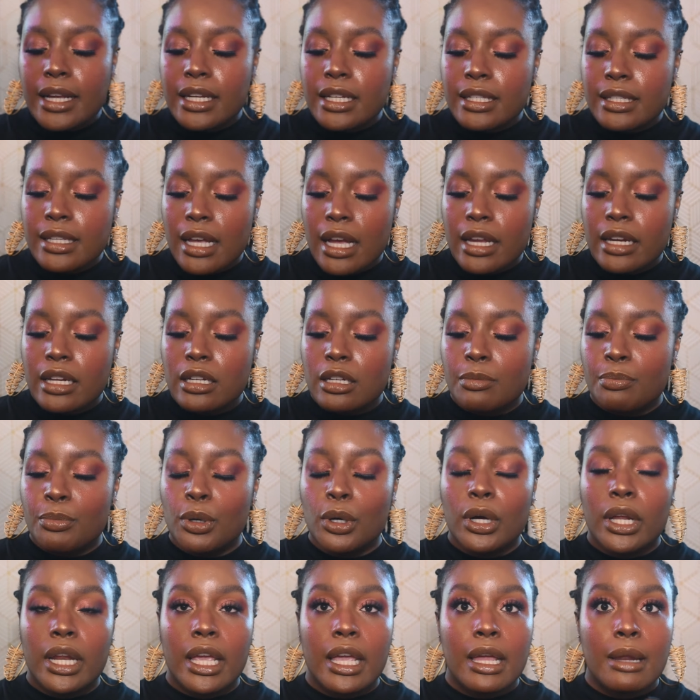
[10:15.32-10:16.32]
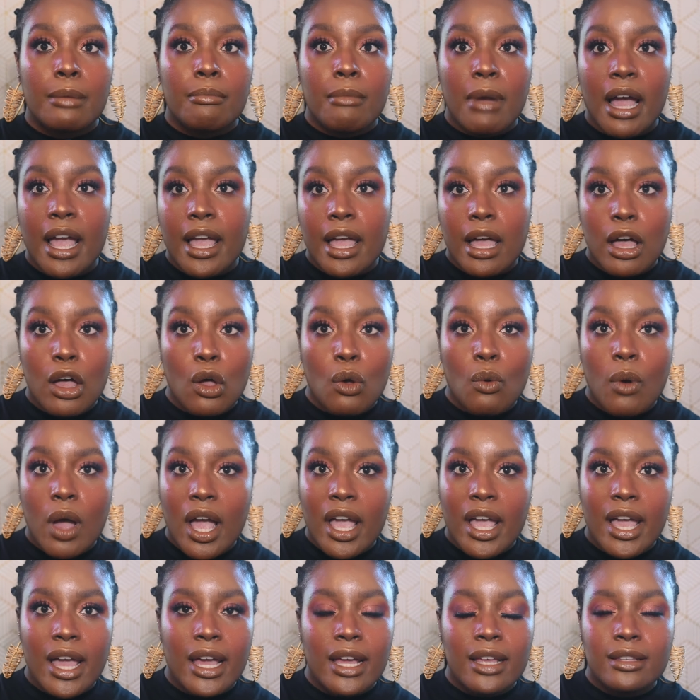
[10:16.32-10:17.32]
I decided to put in my
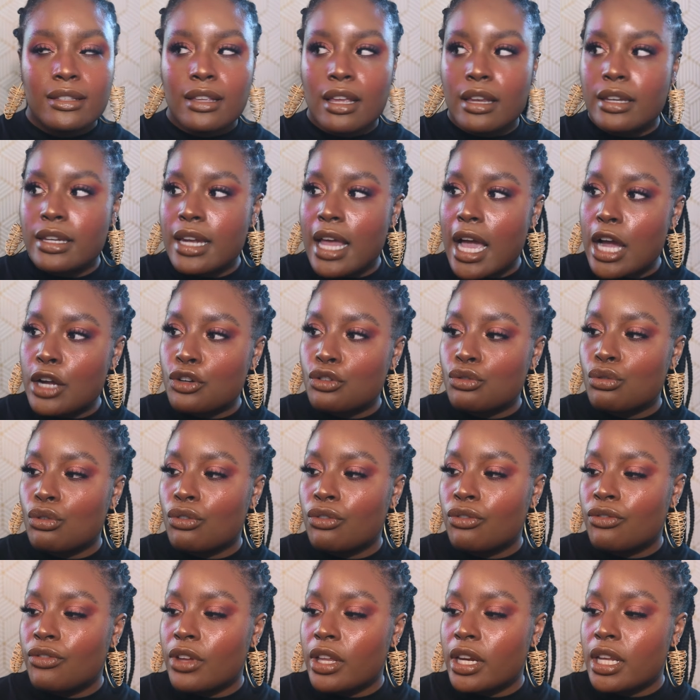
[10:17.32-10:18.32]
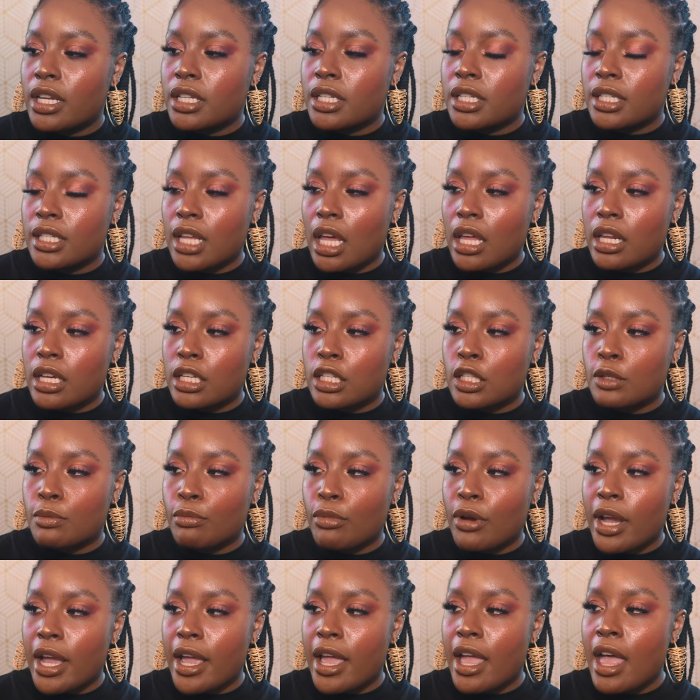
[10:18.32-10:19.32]
LYS Natural Finish setting
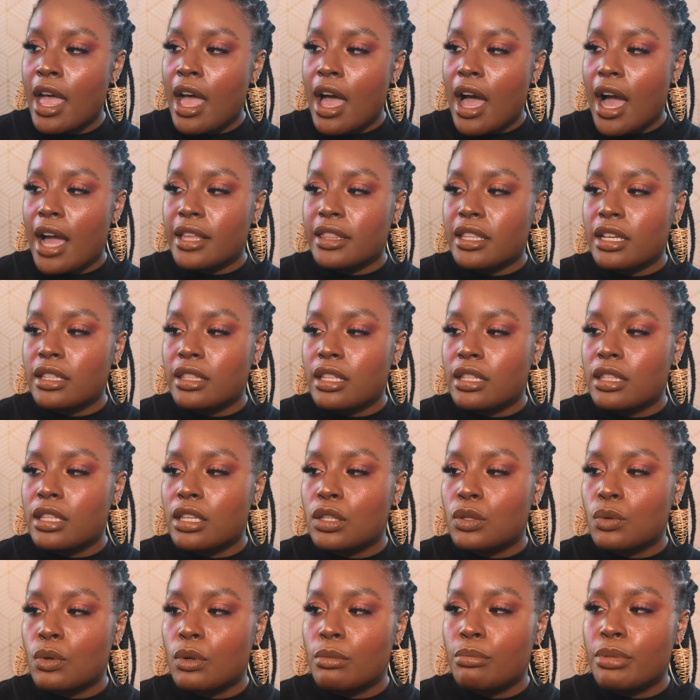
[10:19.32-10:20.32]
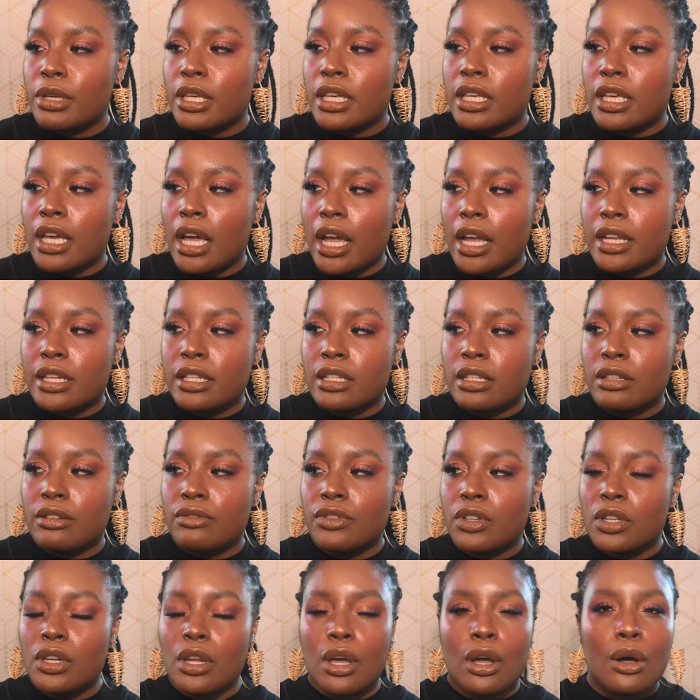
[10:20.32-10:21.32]
spray. I thought that this would be kind
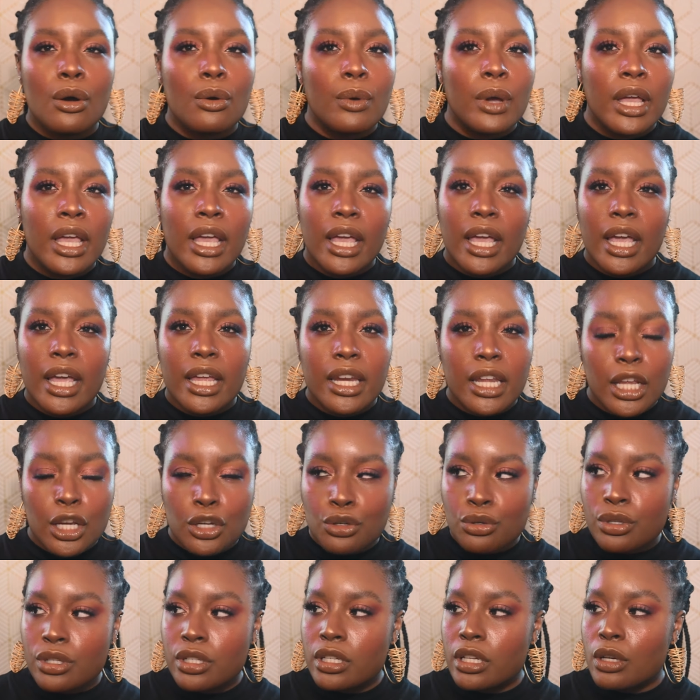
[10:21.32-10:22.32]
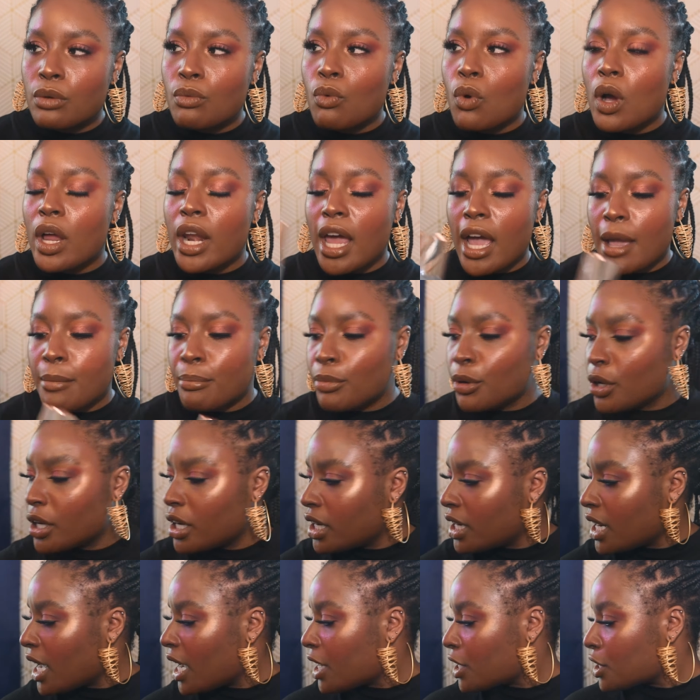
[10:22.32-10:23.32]
of, you know, an interesting one. I
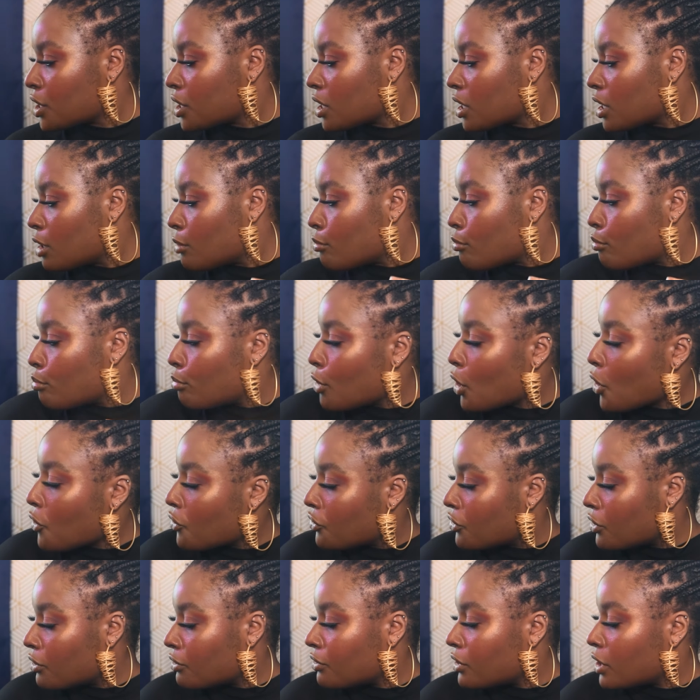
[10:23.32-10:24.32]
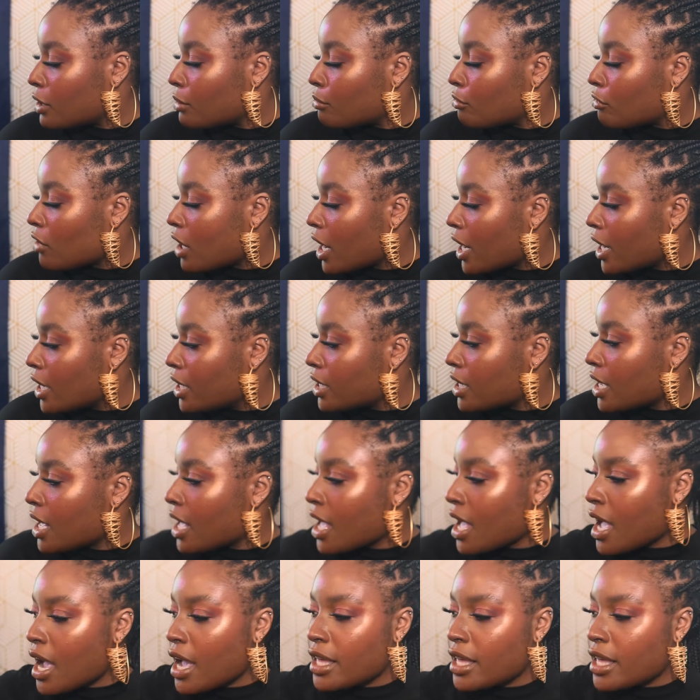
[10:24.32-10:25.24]
put in actually both of them, right?